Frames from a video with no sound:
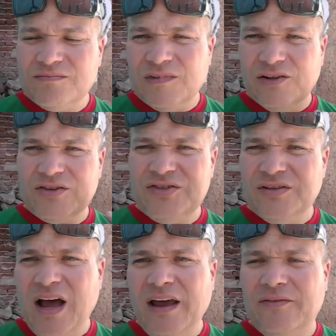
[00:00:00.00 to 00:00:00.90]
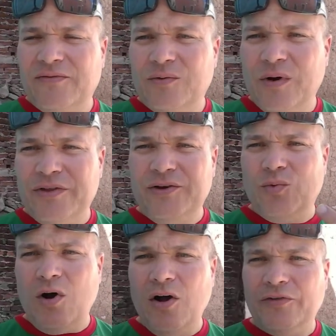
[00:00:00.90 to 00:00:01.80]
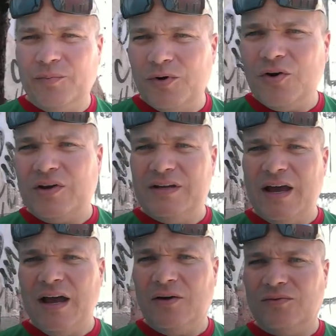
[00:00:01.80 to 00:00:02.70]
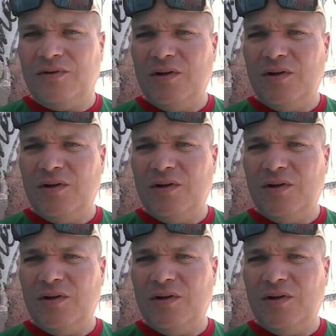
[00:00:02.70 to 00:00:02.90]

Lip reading: look at your life, whether your walls are broken down,